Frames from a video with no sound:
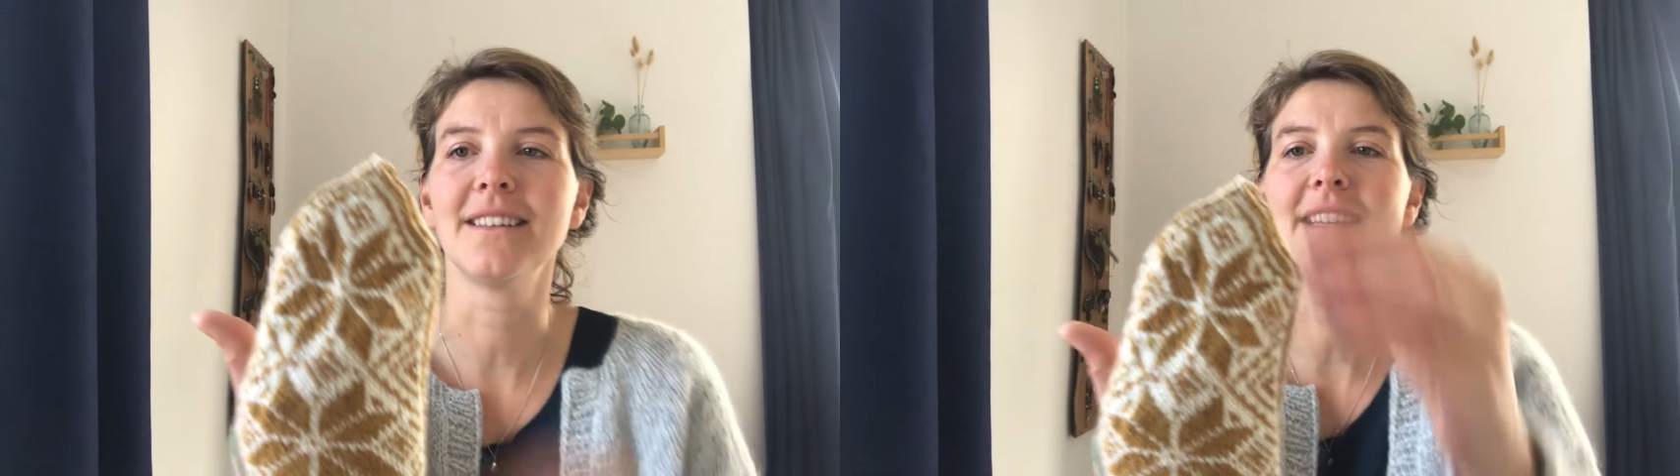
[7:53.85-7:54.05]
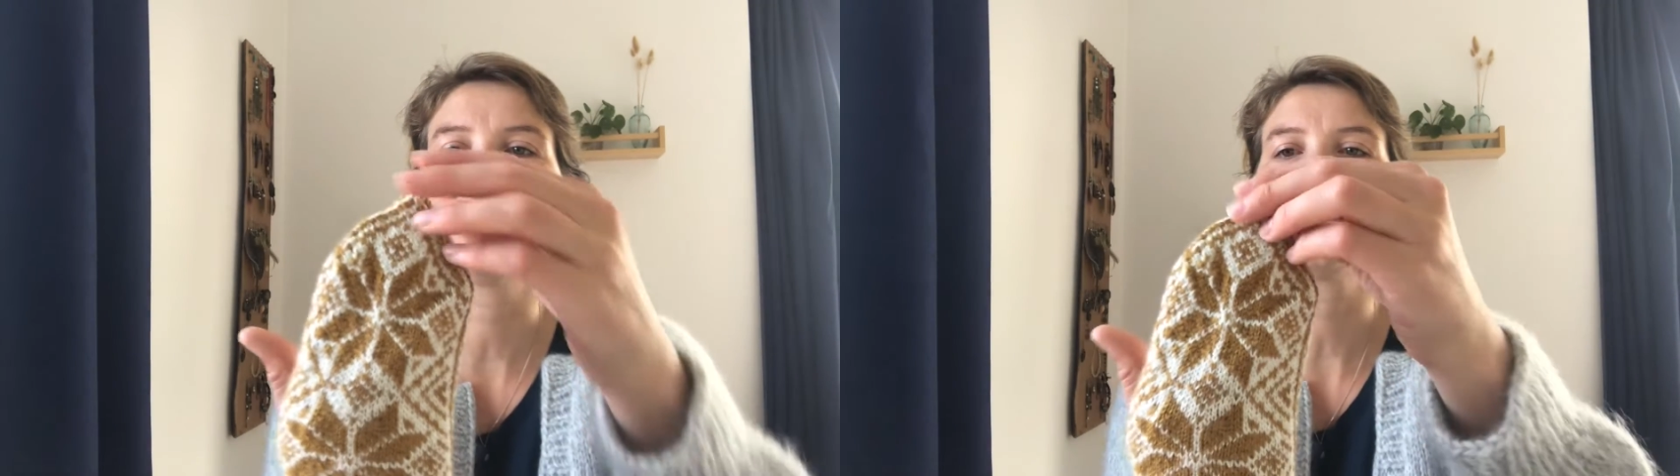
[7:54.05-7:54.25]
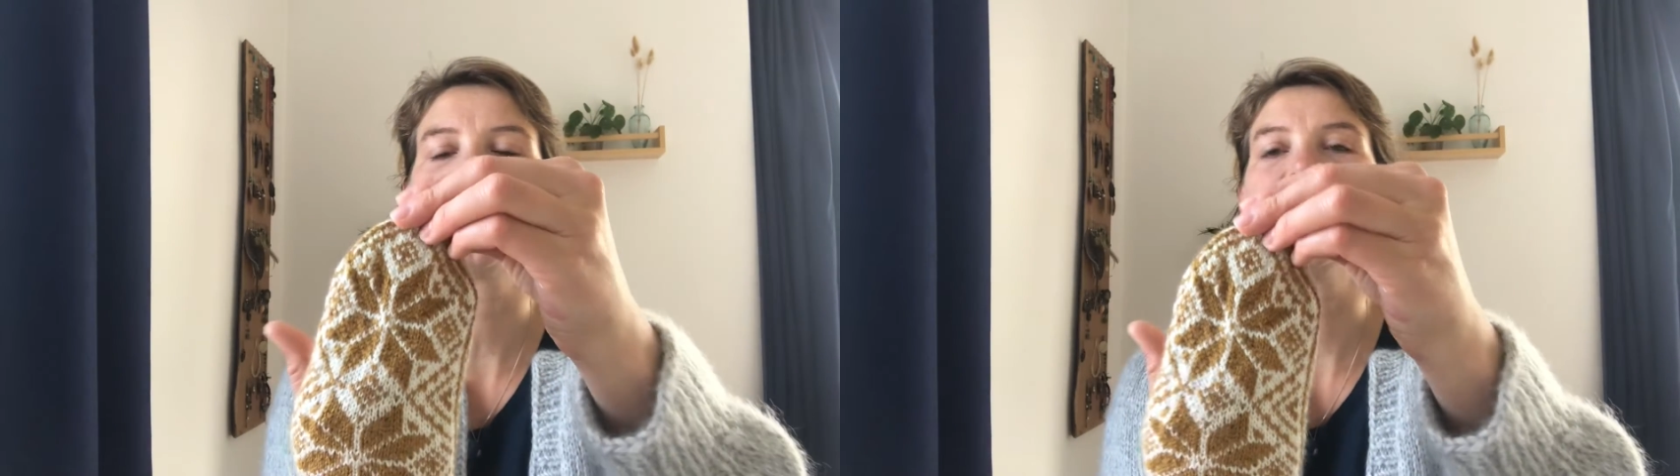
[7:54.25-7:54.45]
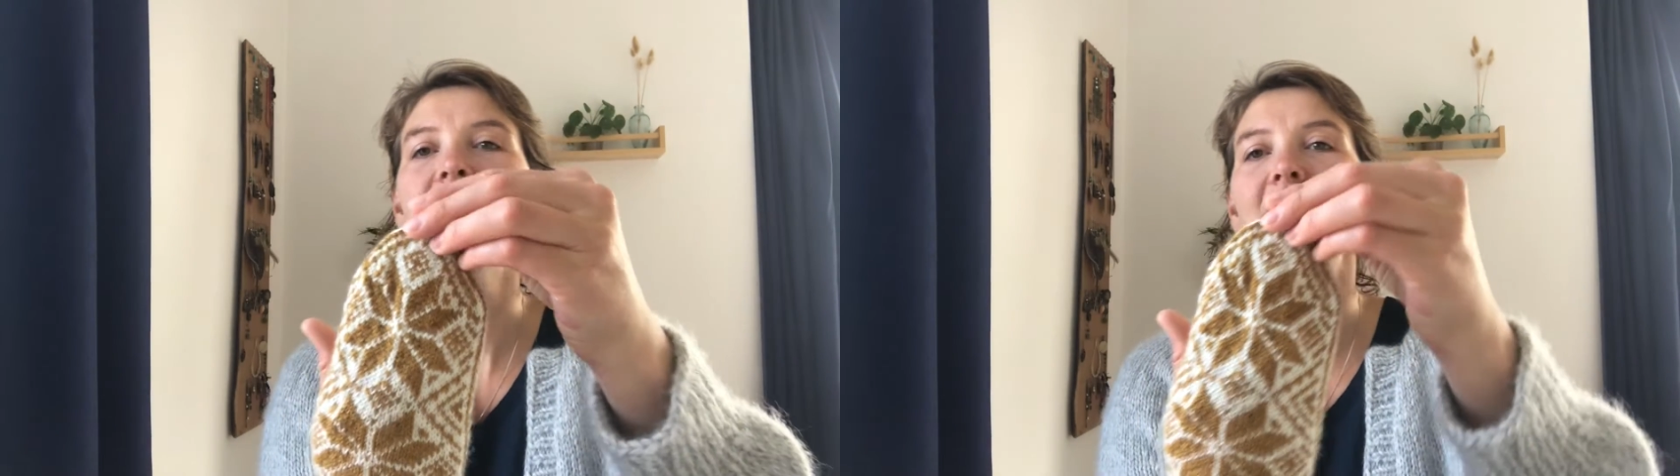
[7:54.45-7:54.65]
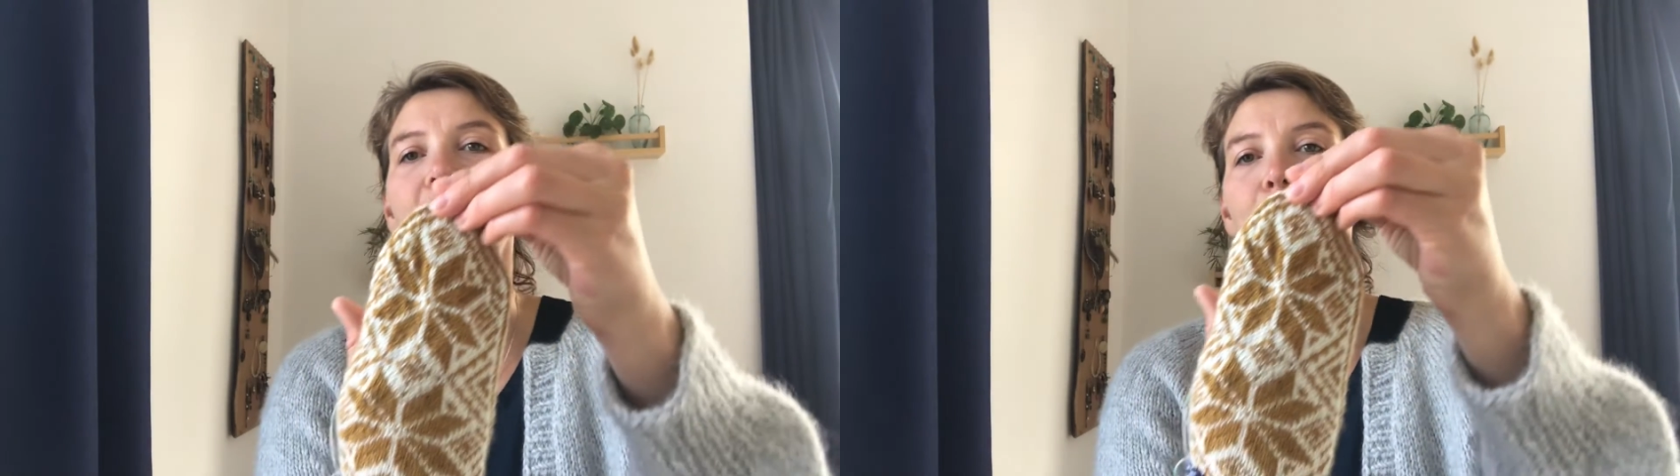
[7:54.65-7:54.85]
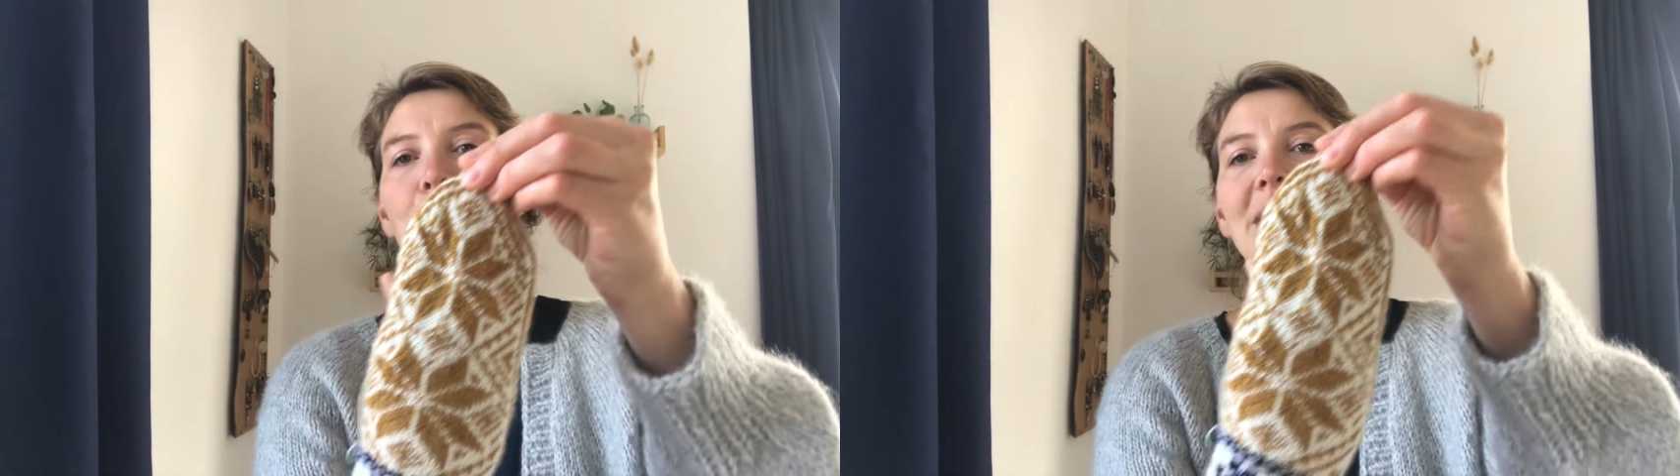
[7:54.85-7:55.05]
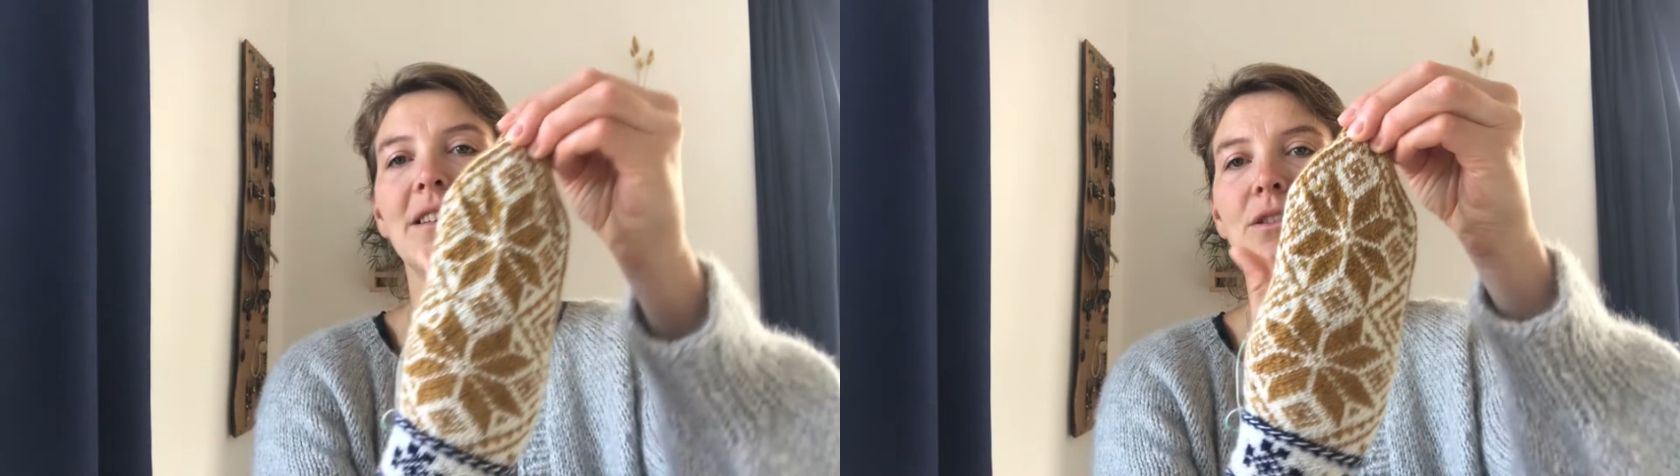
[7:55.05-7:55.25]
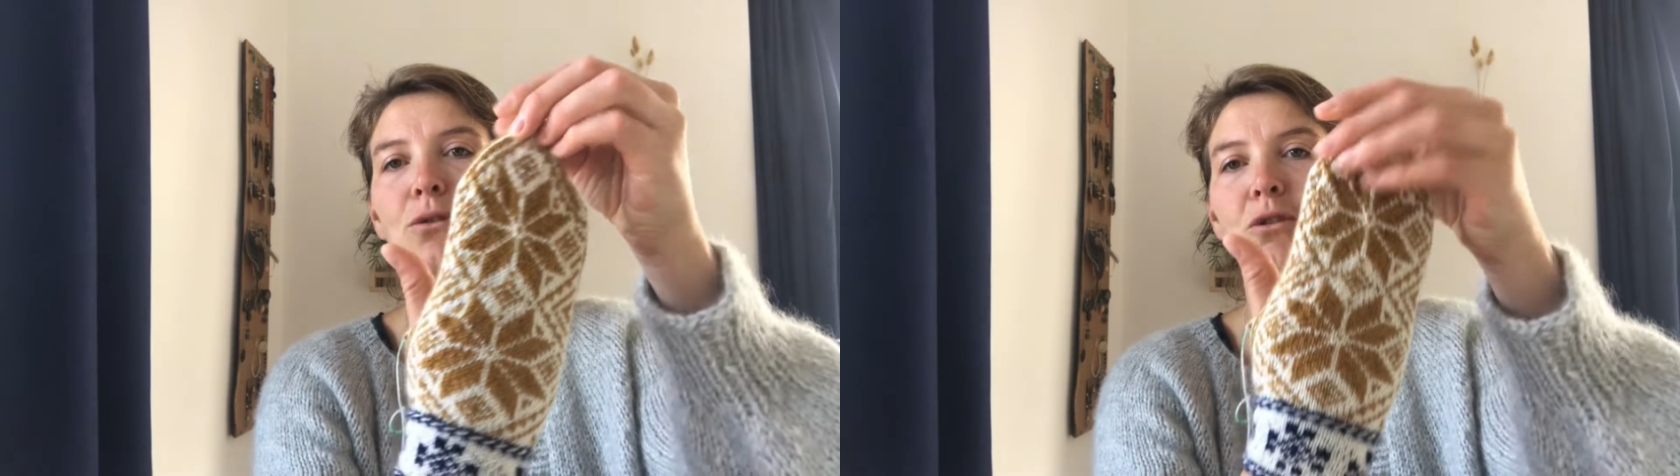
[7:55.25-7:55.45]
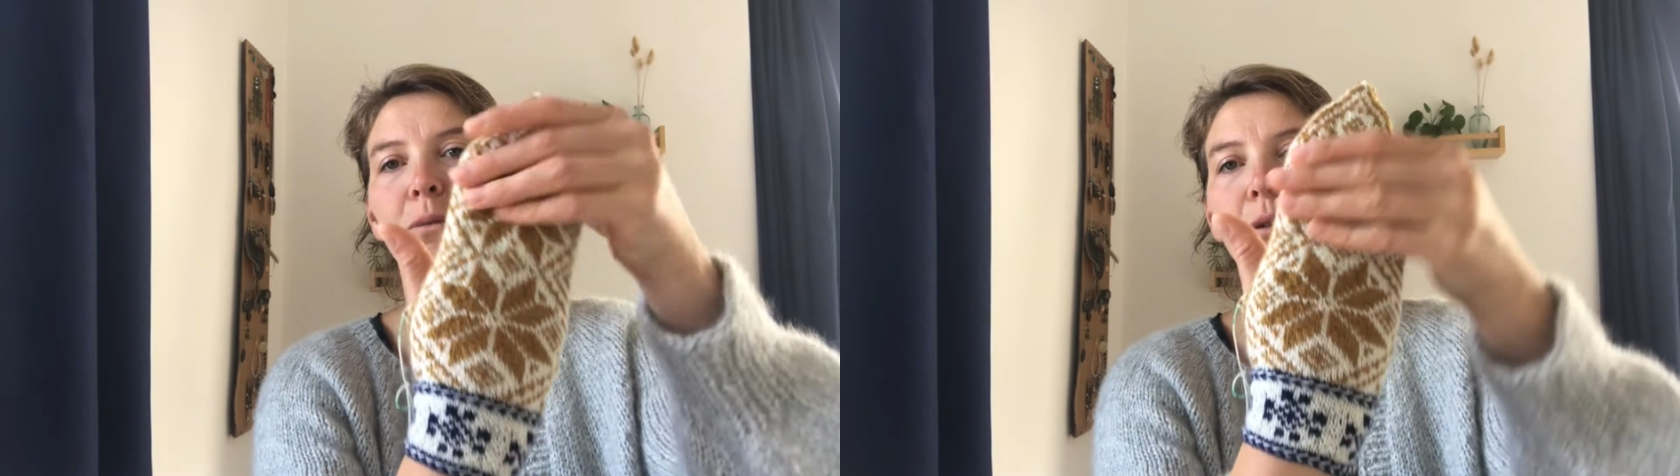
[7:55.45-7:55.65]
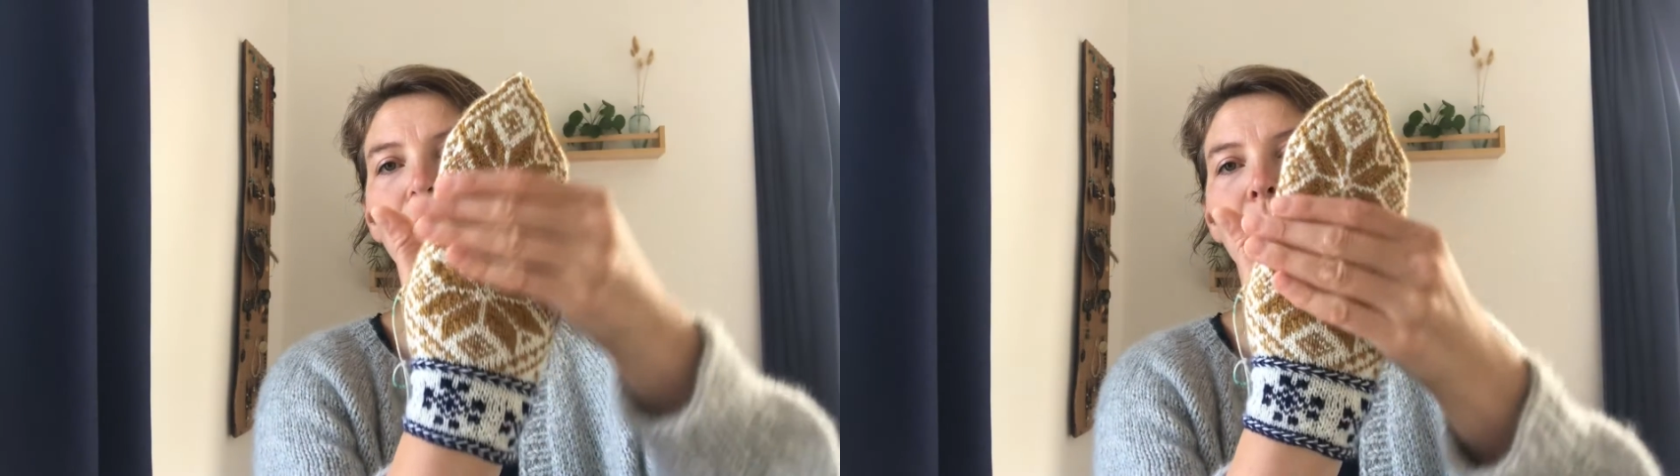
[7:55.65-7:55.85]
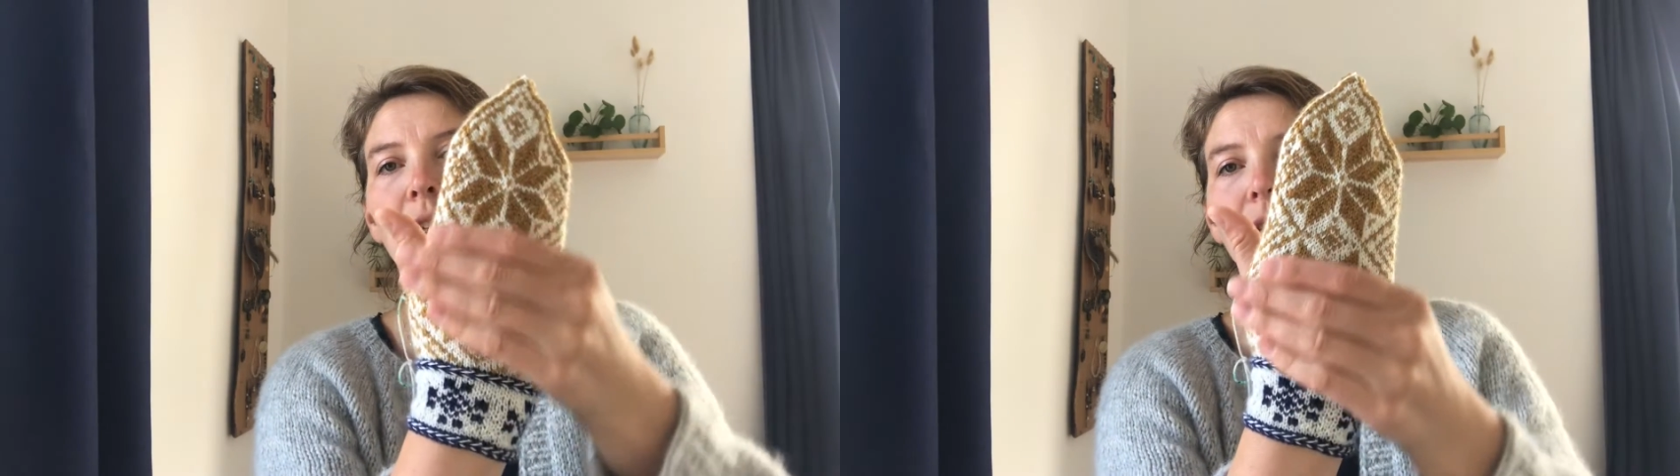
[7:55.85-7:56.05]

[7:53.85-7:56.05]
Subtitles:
and actually for me it's too small.